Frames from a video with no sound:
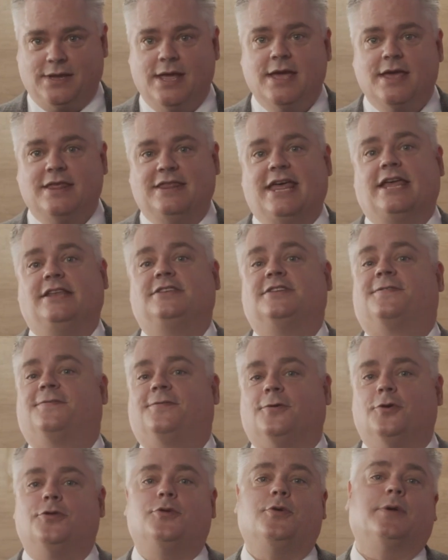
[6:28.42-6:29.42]
Then to
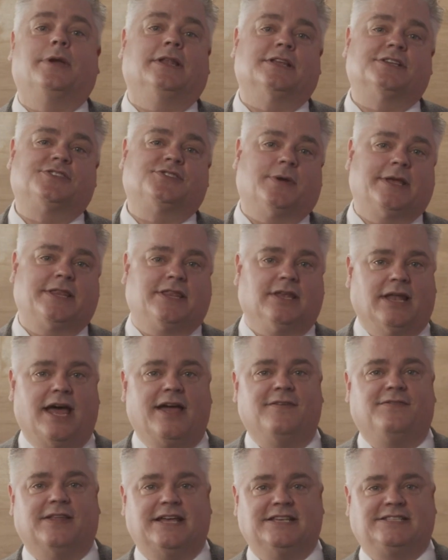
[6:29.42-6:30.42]
further illustrate the
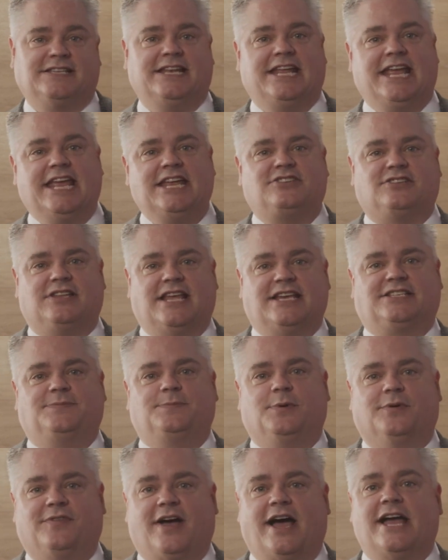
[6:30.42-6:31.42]
life lesson, each lesson
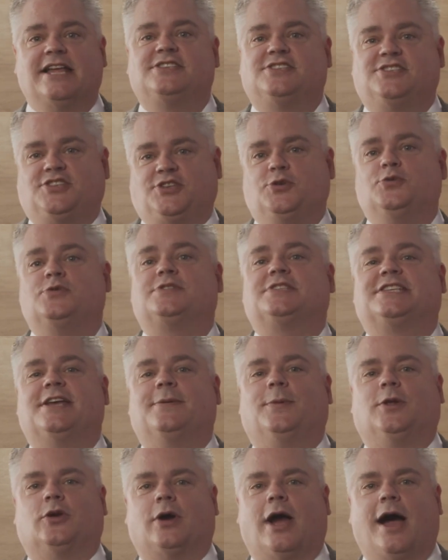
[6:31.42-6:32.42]
provides two
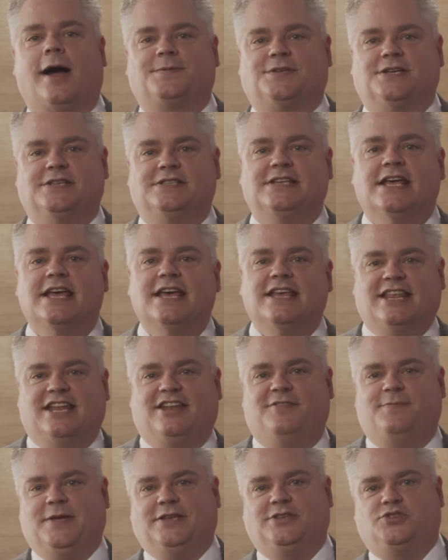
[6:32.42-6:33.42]
similar options that
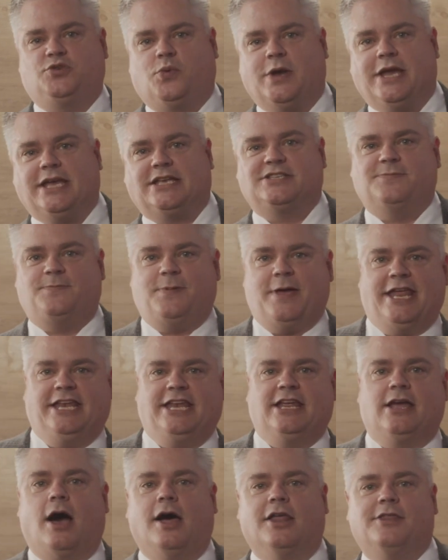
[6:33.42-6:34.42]
have been tweaked
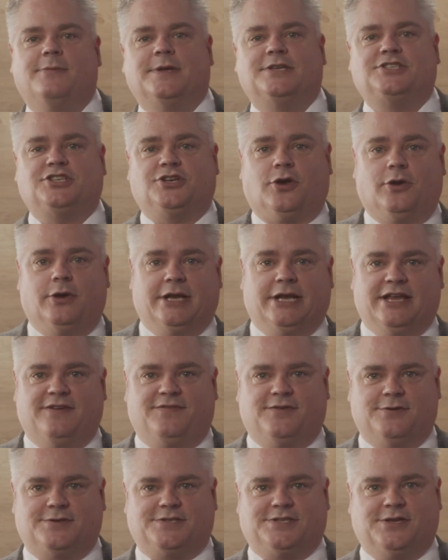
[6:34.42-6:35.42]
depending on the maturity of
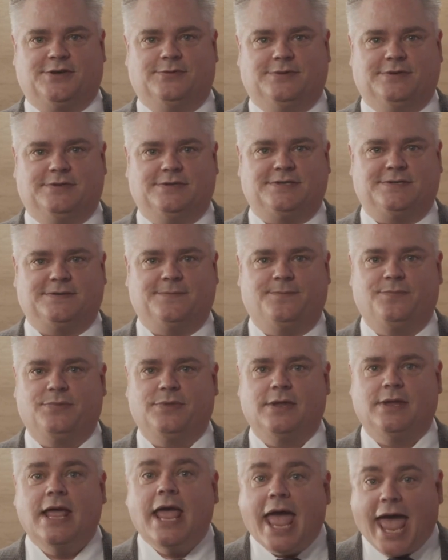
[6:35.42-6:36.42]
your students.
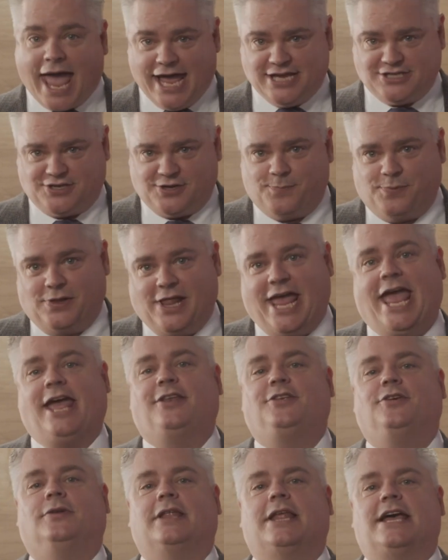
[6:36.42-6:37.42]
As you plan
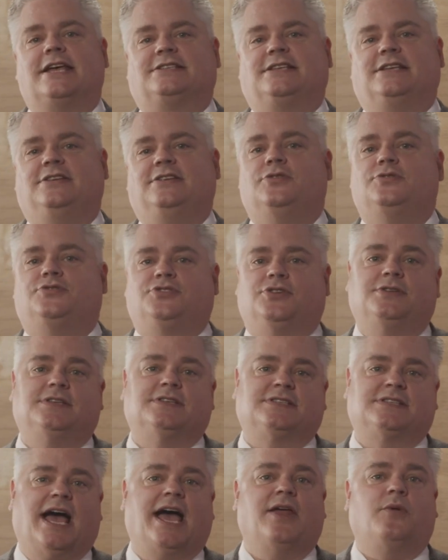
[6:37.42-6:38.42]
your lesson, you should
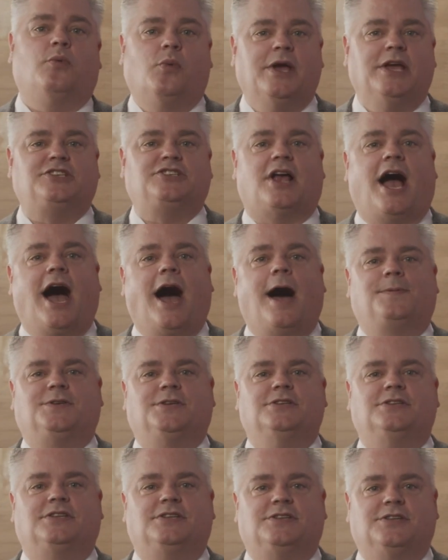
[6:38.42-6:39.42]
decide which
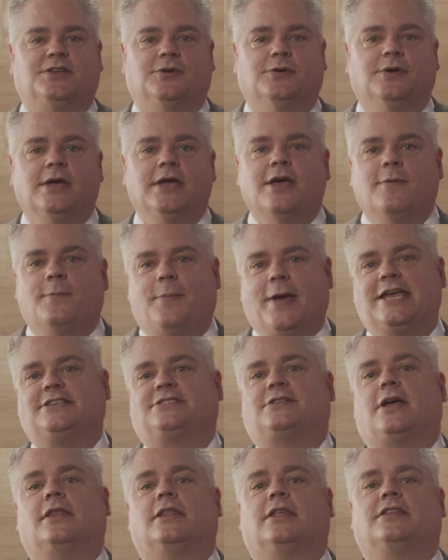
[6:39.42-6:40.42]
option to do based
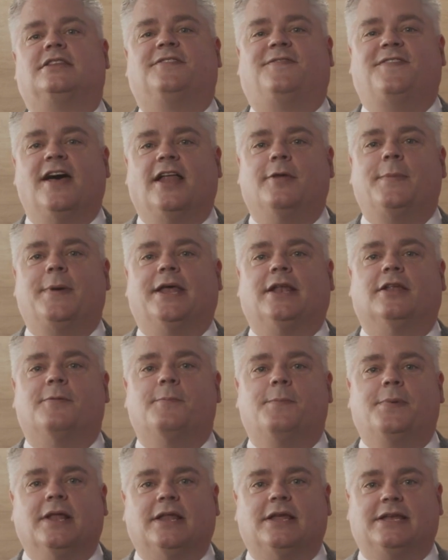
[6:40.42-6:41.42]
on the developmental
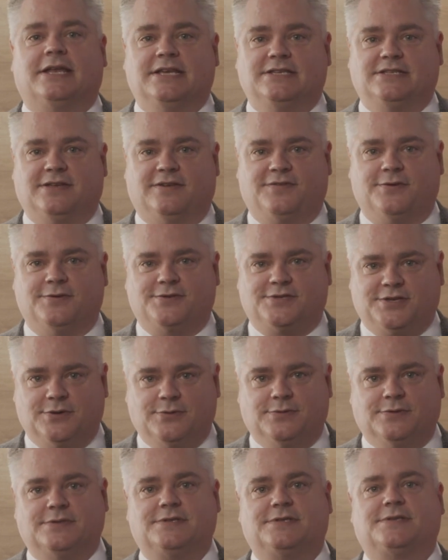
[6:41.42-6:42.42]
abilities of your
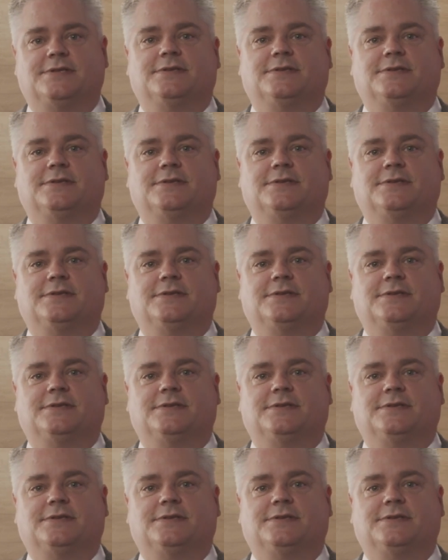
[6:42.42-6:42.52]
students.